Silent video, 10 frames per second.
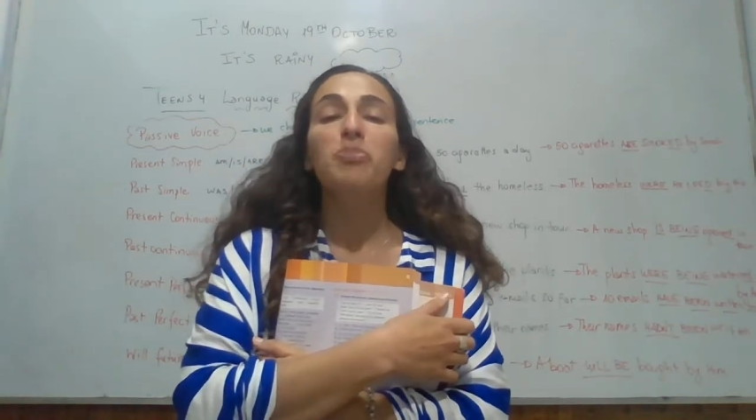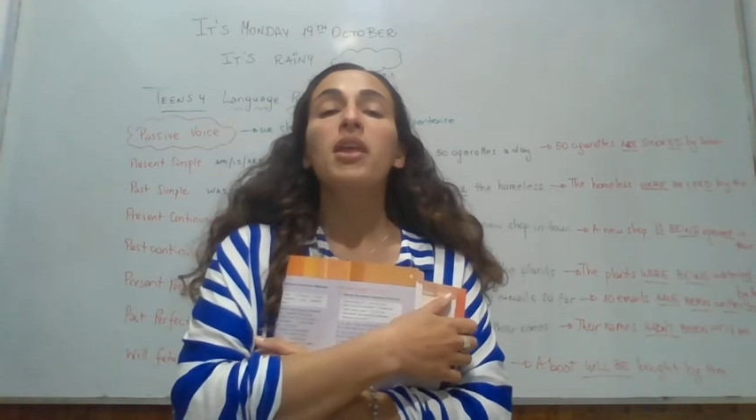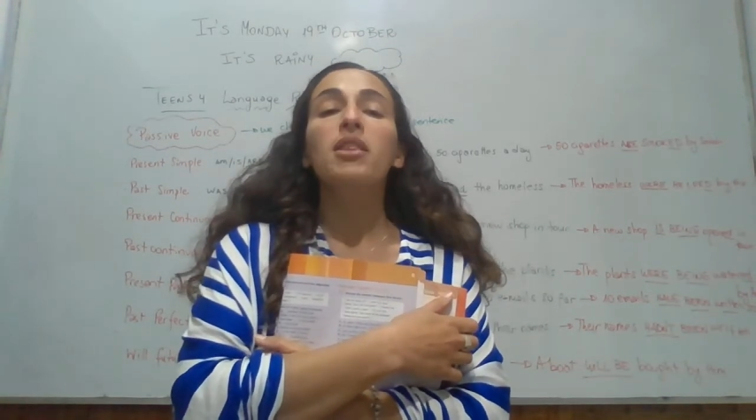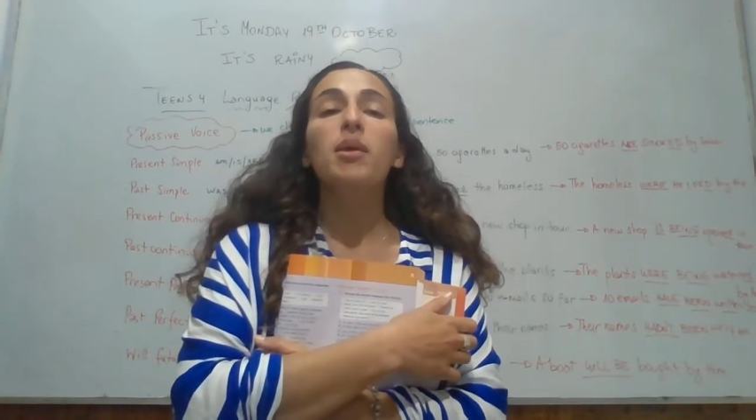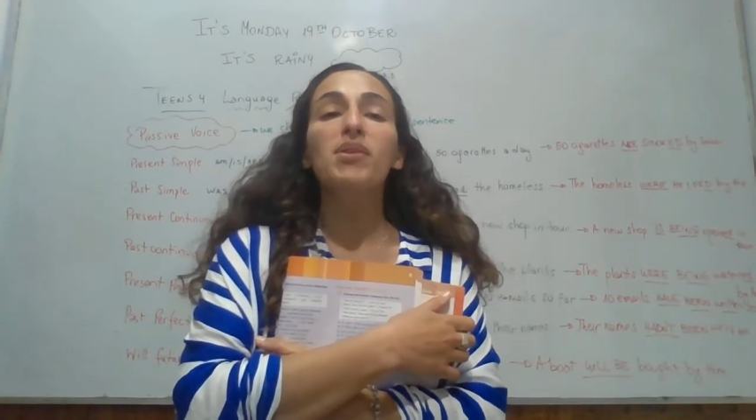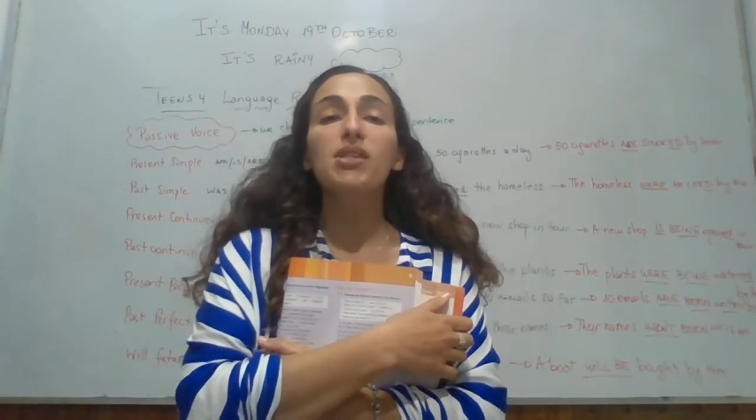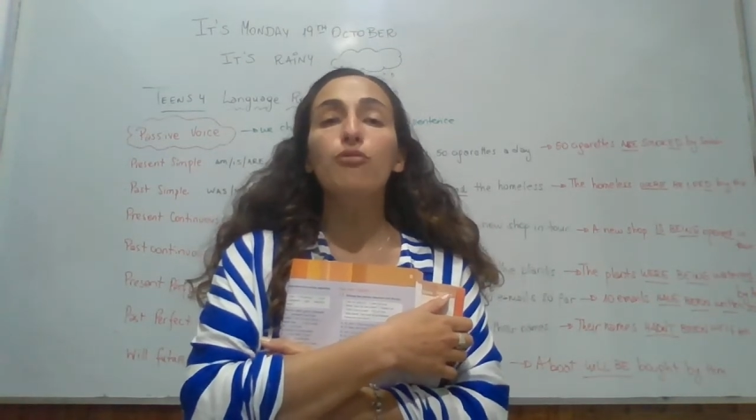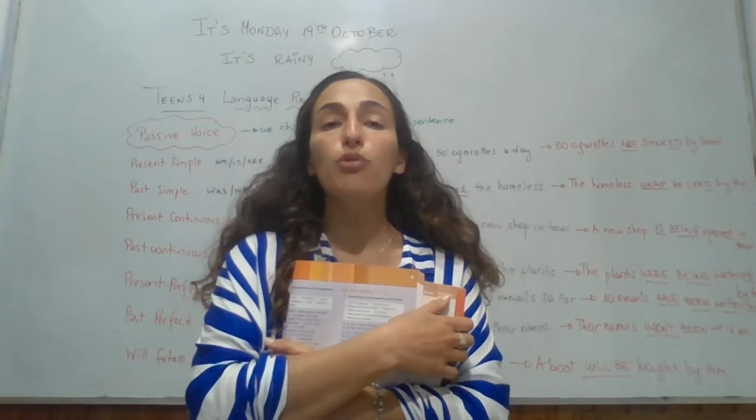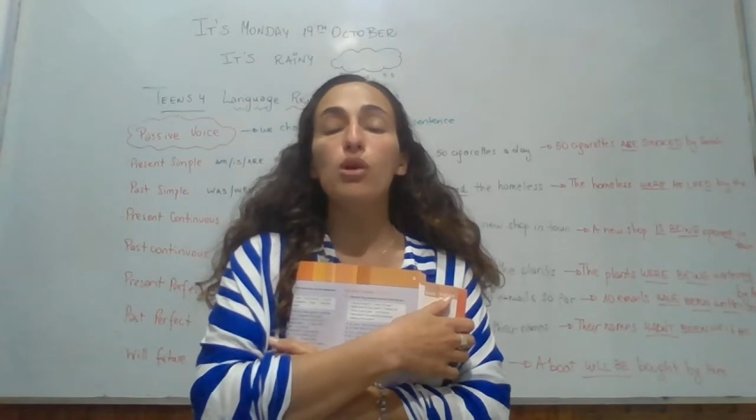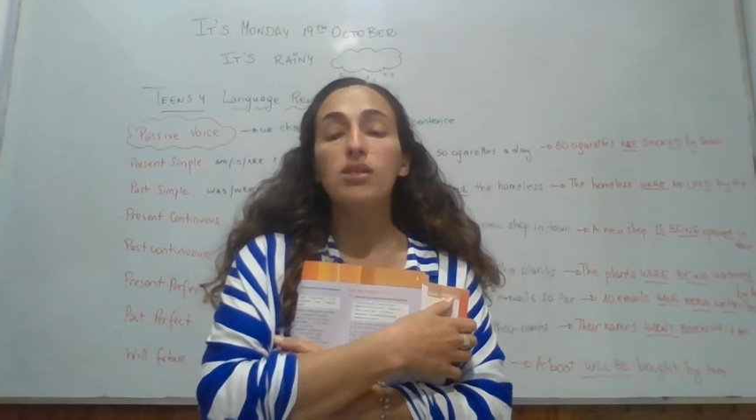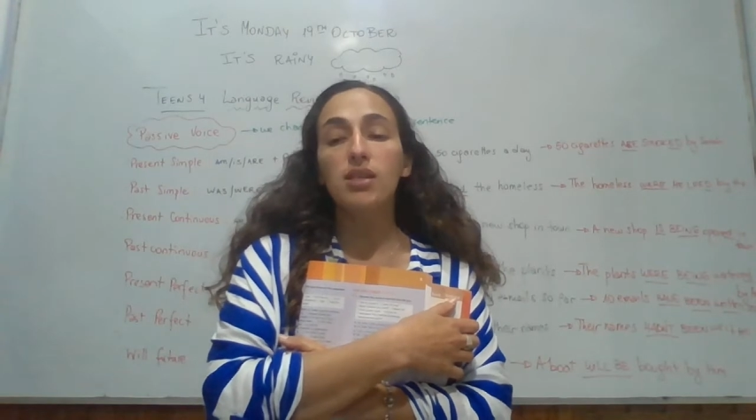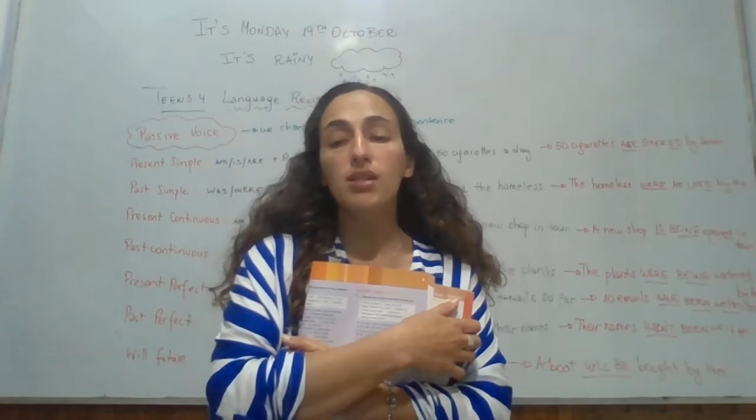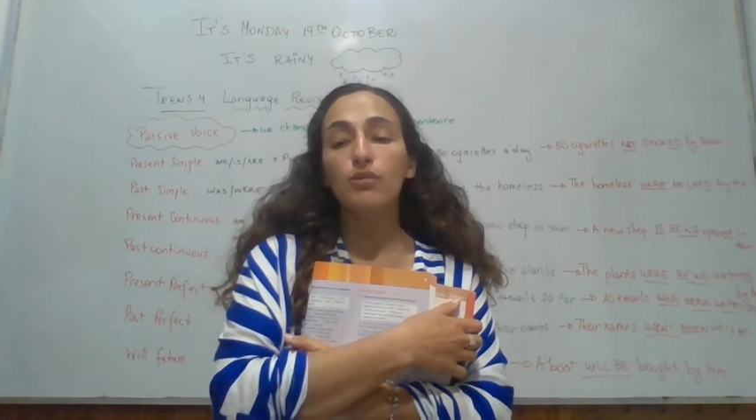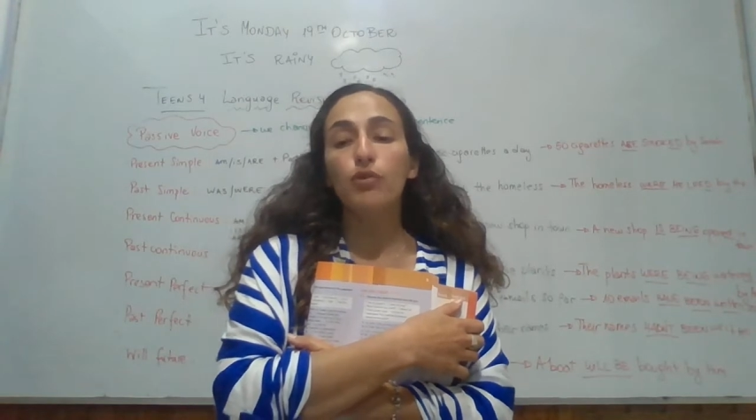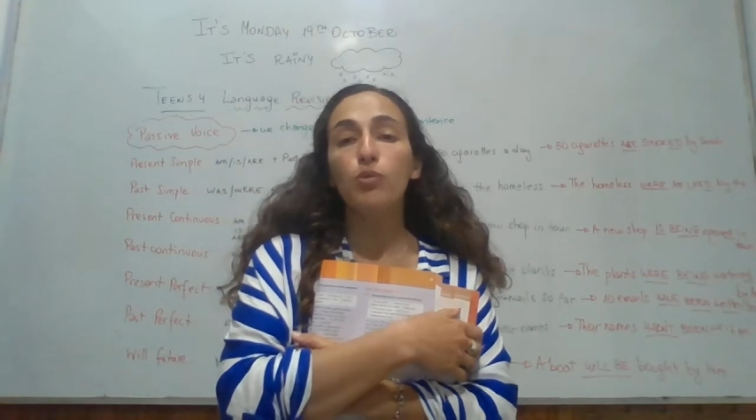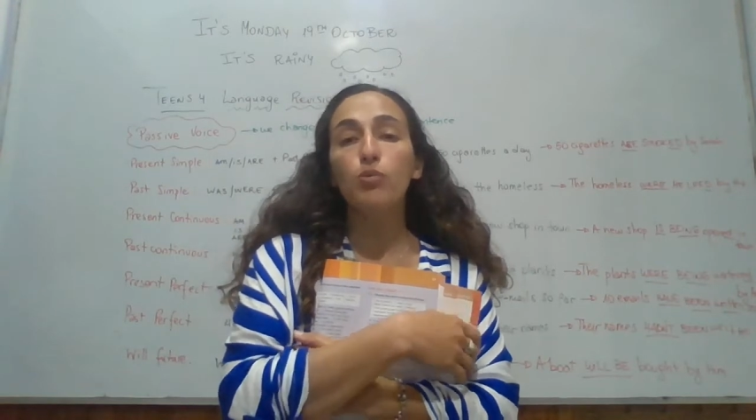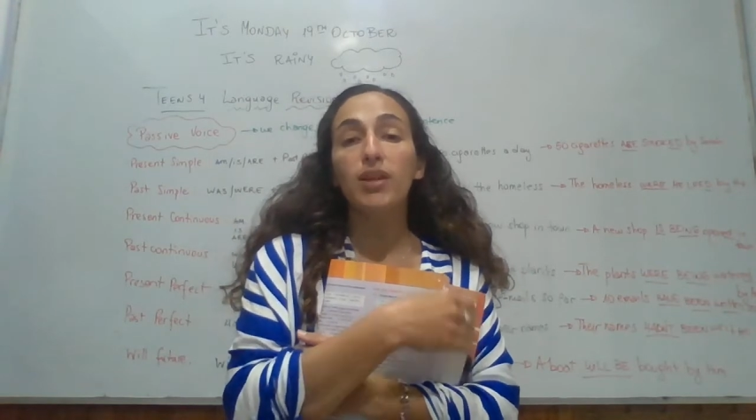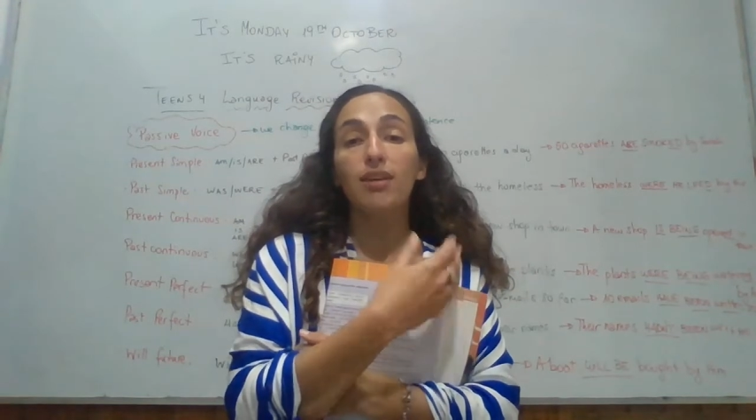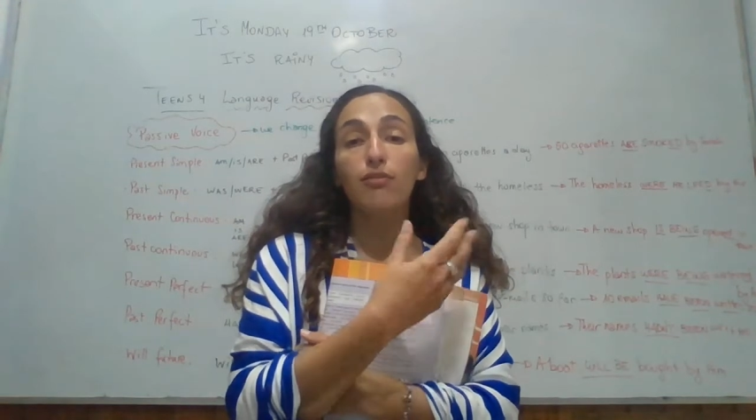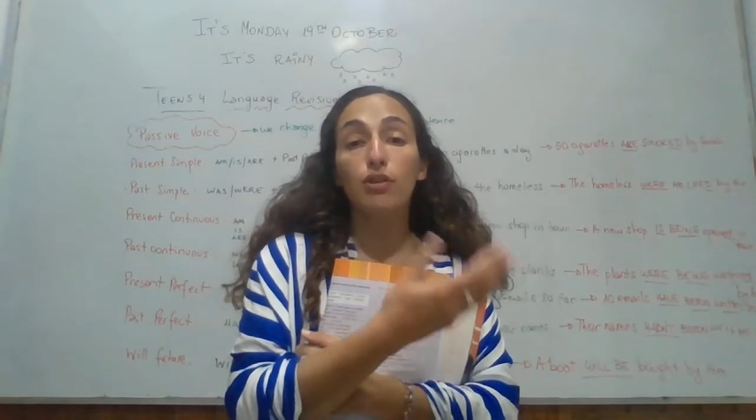The passive voice is formed with
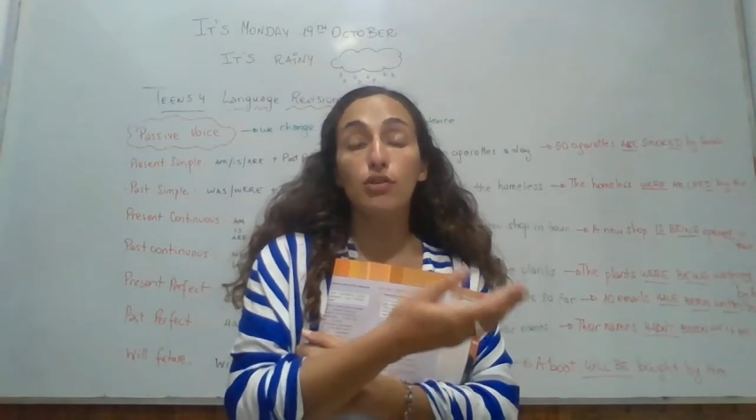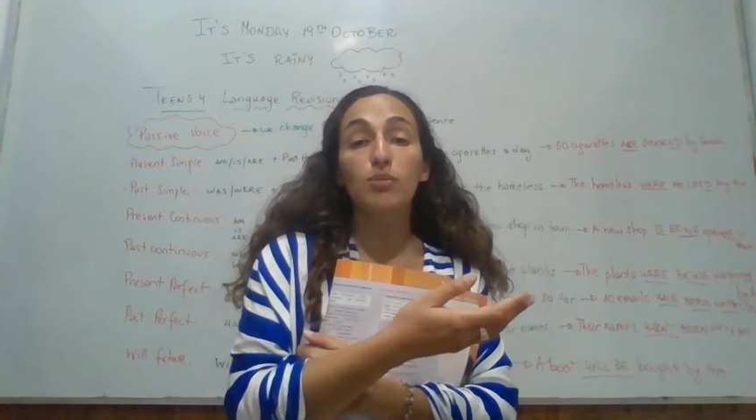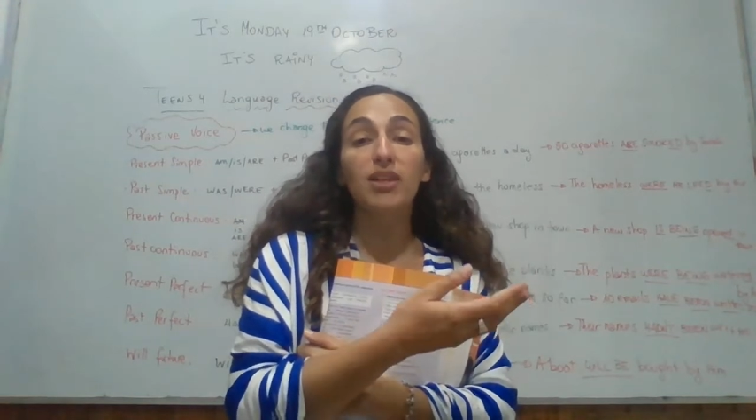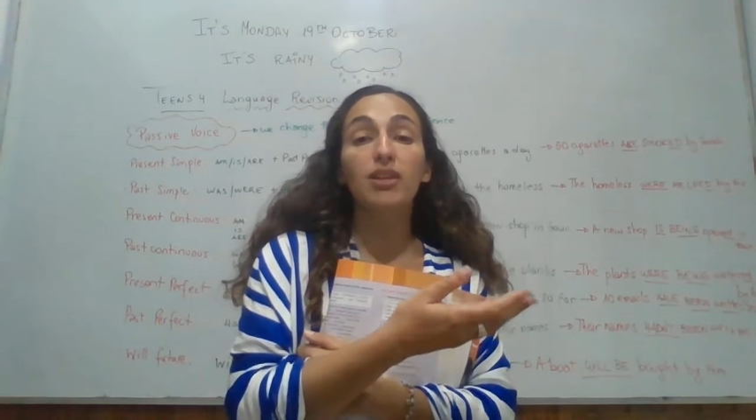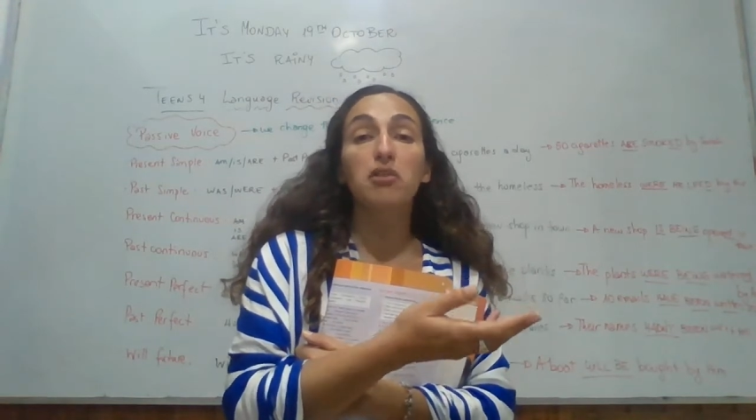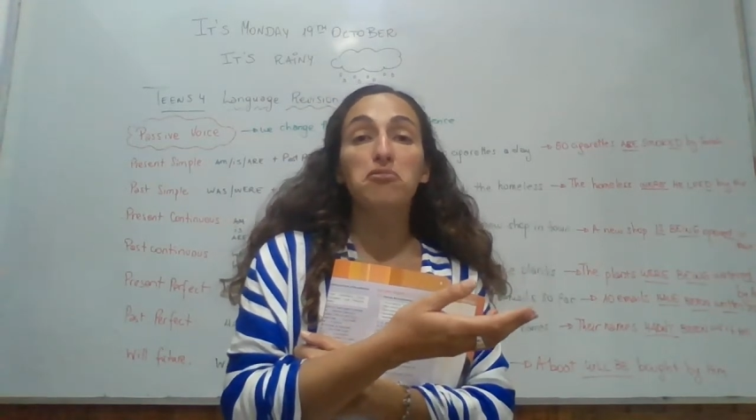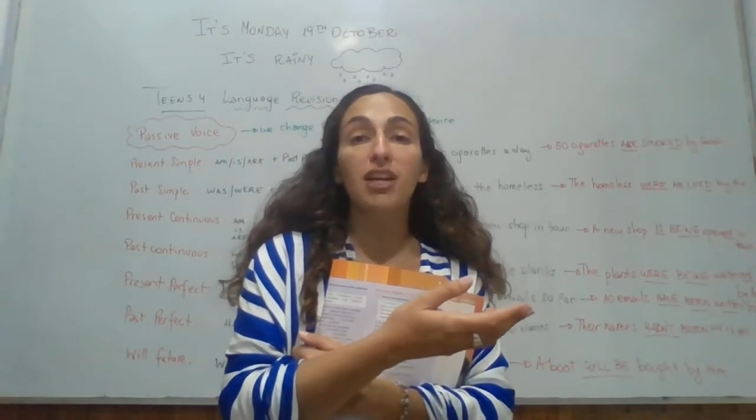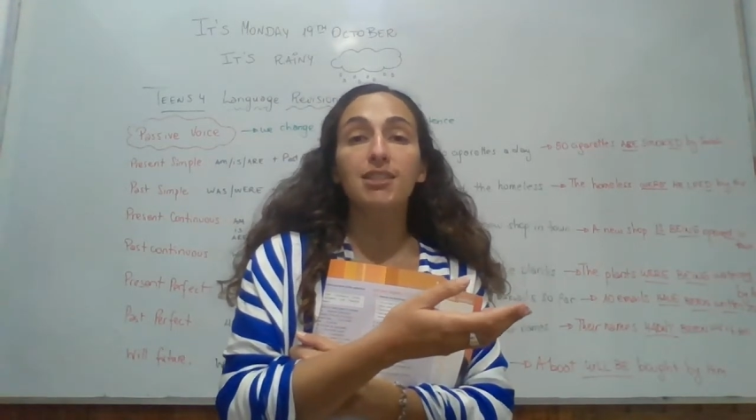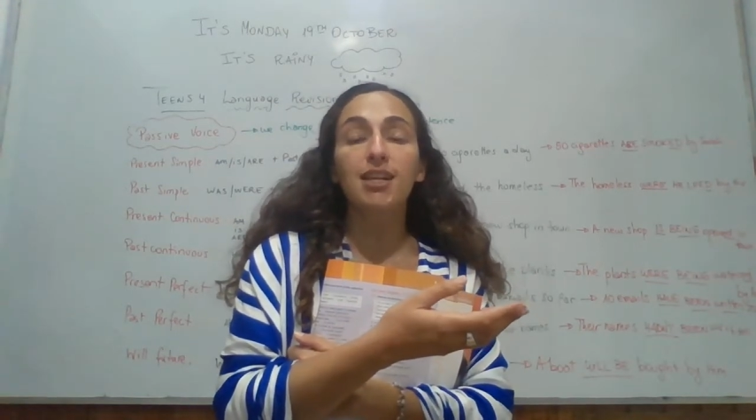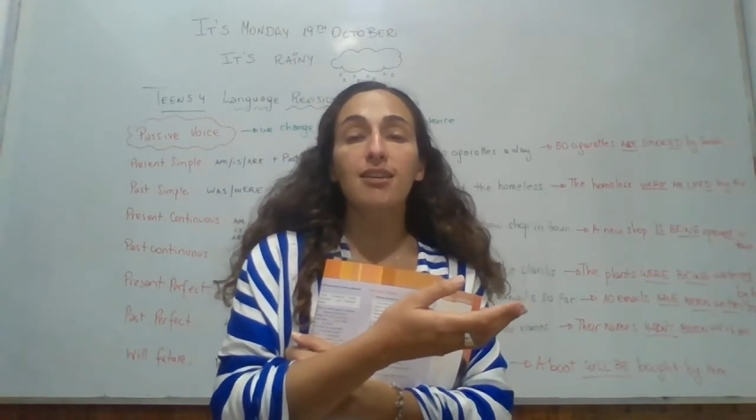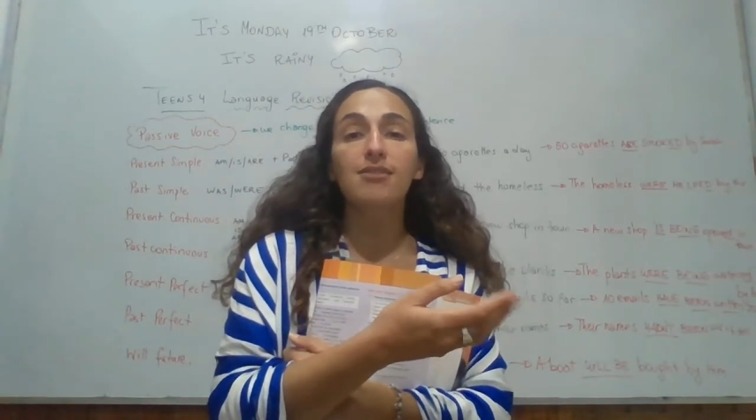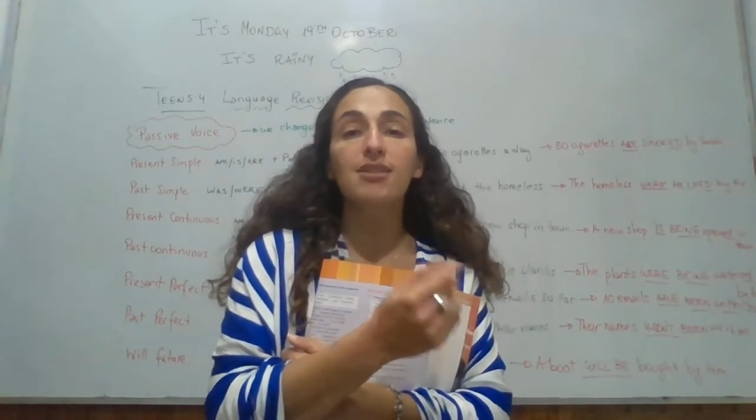the verb to be in the correct tense